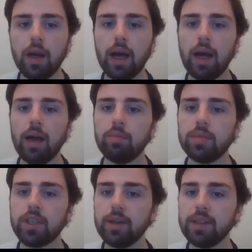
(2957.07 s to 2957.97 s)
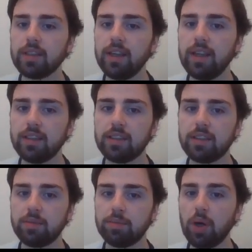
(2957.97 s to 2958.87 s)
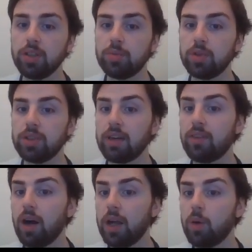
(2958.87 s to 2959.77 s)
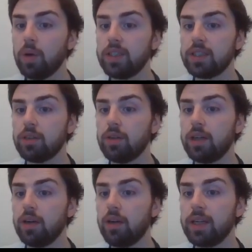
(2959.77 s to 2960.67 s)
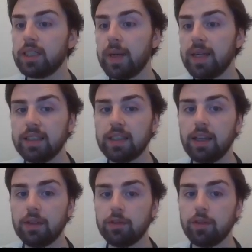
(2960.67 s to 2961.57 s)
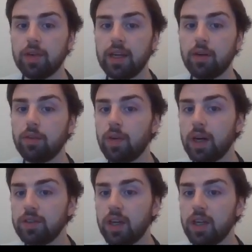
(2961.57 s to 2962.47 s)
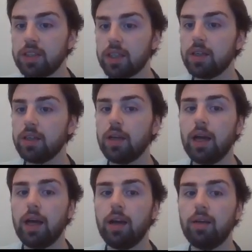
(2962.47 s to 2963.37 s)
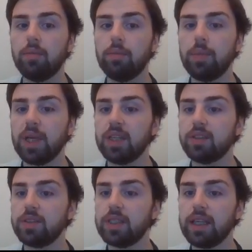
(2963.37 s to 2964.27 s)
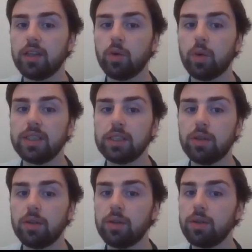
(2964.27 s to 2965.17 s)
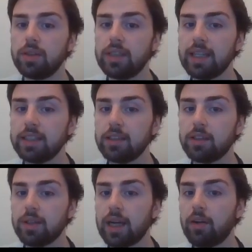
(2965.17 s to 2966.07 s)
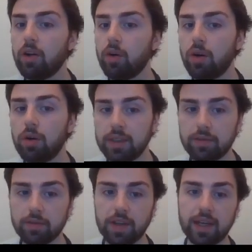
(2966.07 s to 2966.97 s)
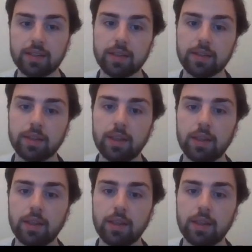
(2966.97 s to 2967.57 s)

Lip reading: So it's possible to have a high quality score and a low expected click-through rate, or vice versa, because obviously the quality score takes into account a lot of different factors,